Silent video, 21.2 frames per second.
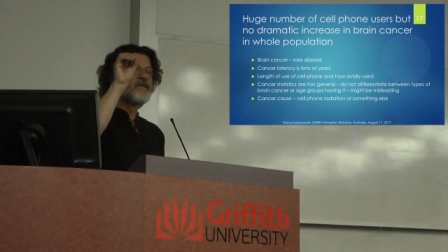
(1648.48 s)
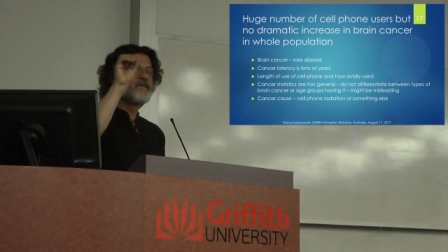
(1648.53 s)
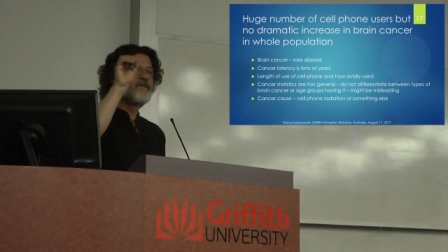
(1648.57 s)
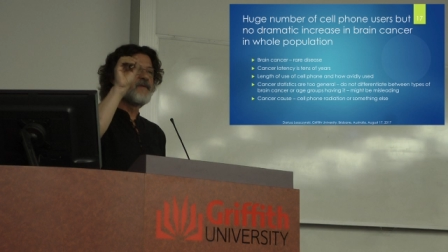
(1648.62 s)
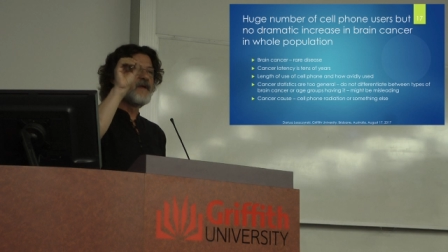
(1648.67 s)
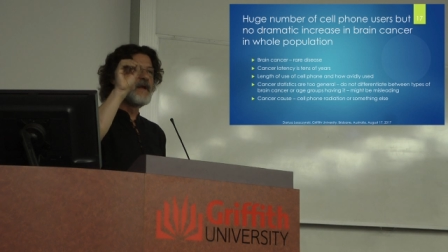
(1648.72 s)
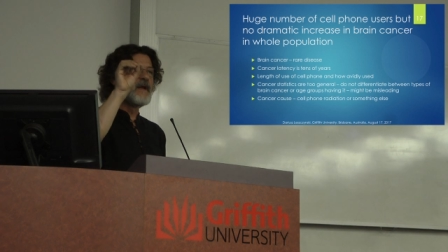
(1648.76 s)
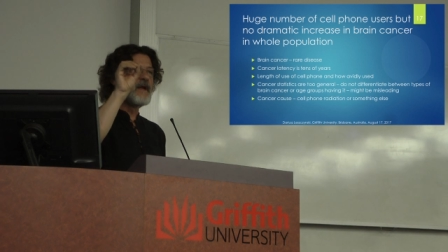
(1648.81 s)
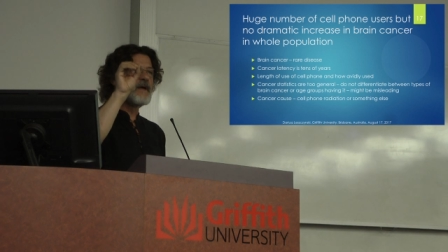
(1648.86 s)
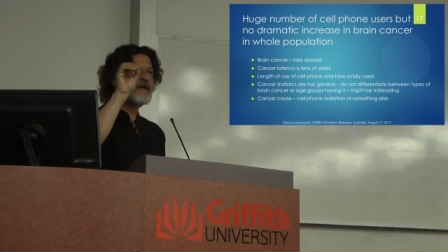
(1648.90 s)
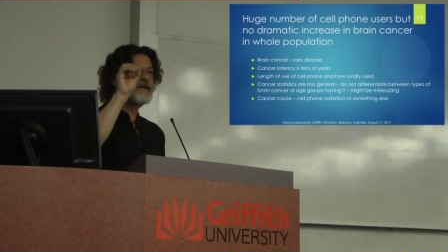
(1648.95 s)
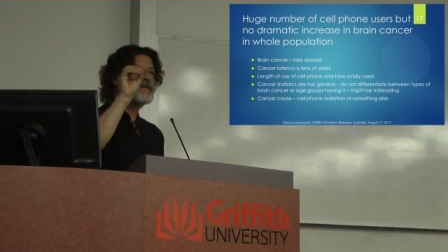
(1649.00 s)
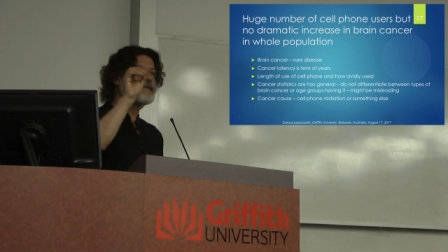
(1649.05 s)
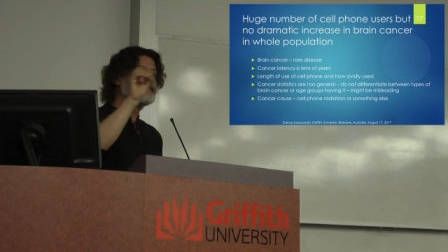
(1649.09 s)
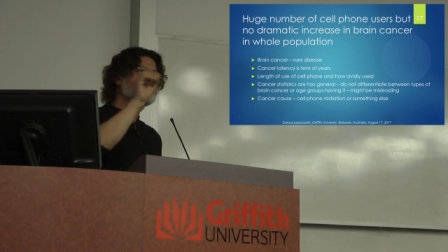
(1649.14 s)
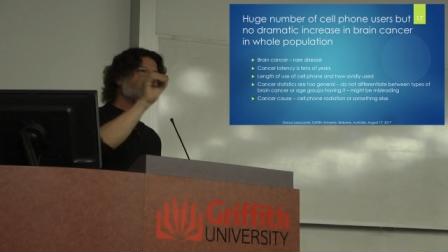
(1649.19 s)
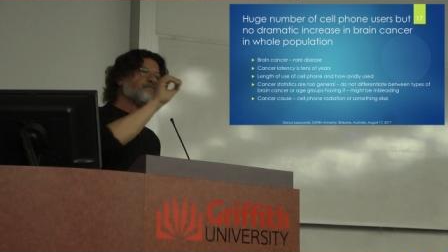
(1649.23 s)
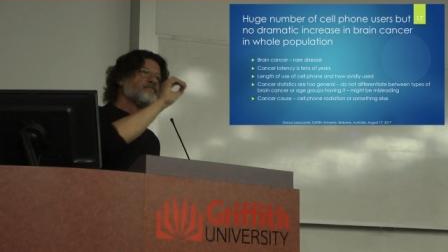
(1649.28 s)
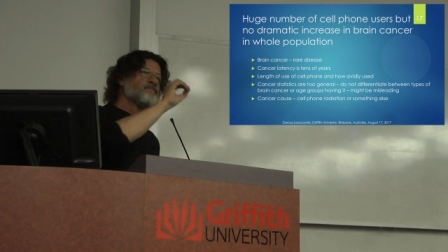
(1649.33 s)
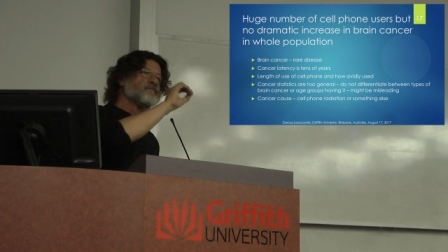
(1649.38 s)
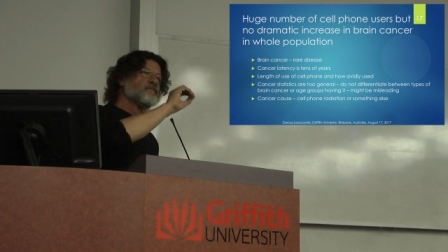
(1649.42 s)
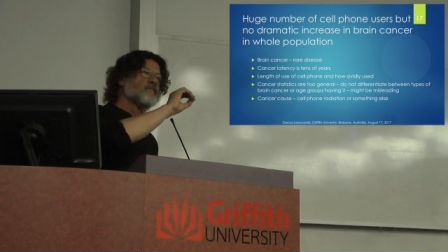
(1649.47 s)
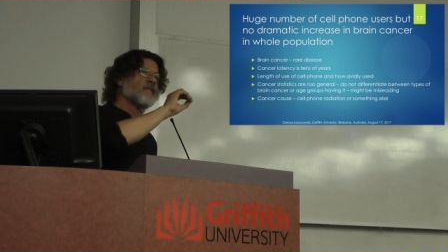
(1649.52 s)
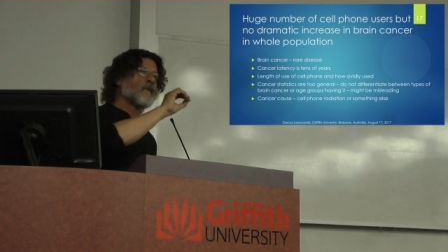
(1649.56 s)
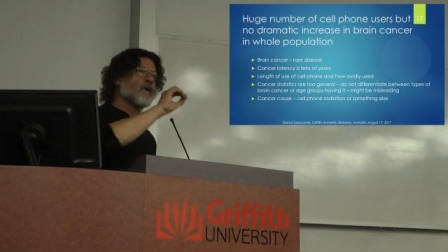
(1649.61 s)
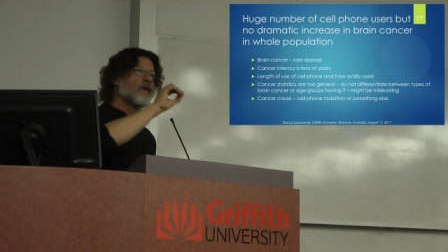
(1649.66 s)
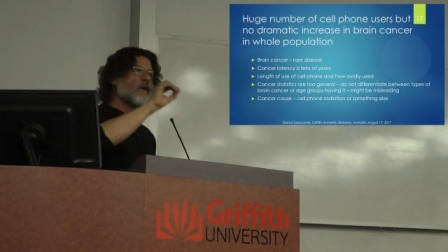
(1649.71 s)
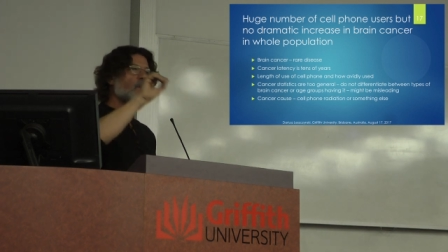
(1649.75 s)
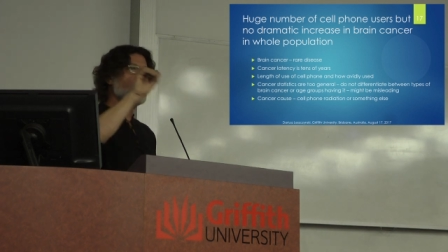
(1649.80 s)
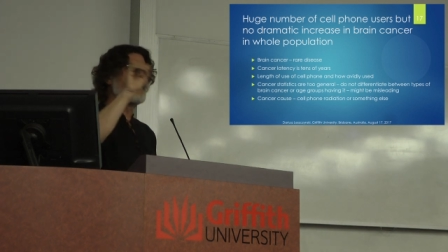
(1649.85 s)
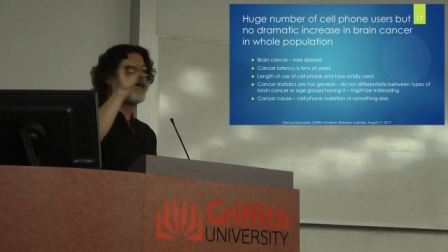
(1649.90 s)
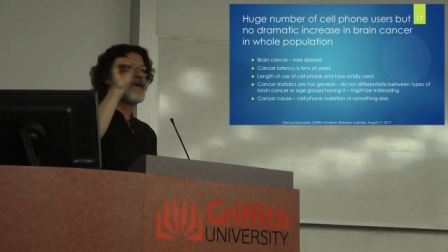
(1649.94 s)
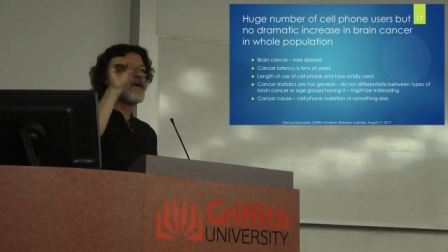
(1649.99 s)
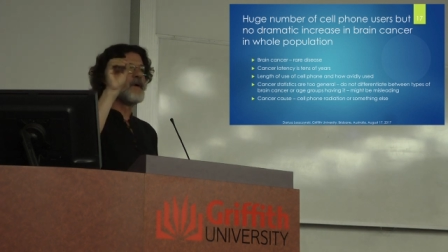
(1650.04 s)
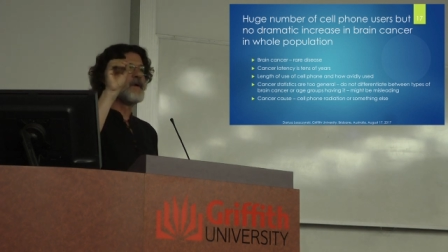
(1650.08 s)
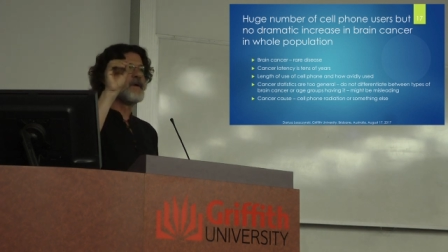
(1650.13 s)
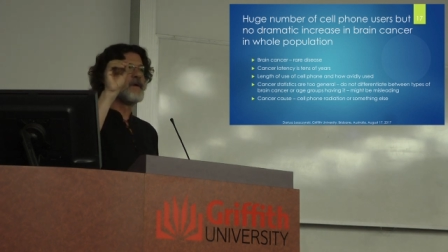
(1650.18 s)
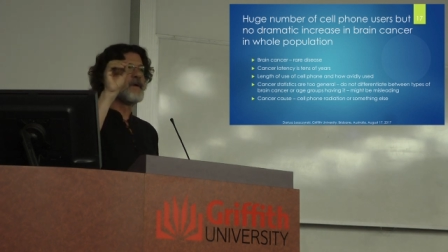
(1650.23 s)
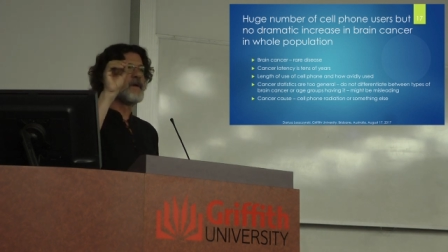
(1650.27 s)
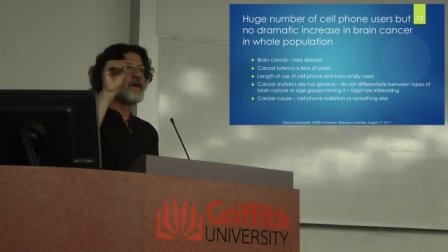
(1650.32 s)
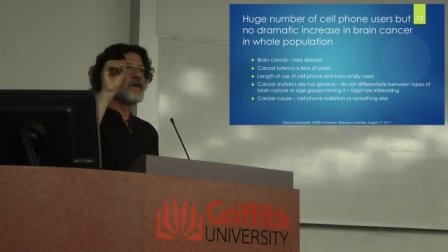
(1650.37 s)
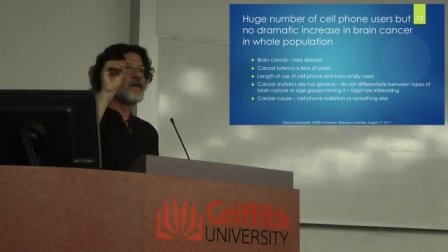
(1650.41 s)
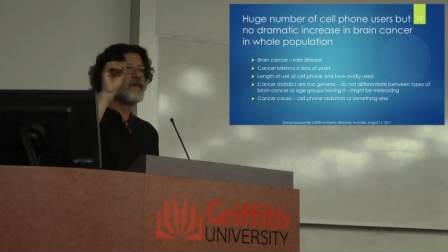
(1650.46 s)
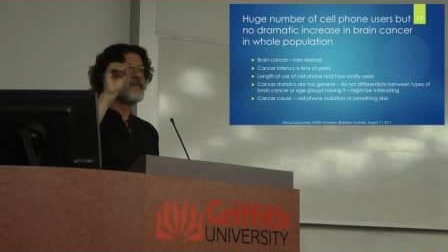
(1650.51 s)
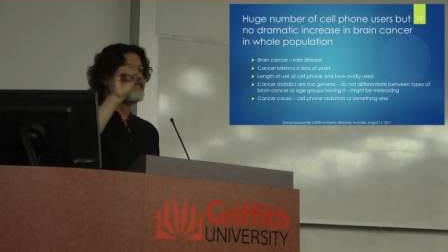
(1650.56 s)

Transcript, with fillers: in Finland or in,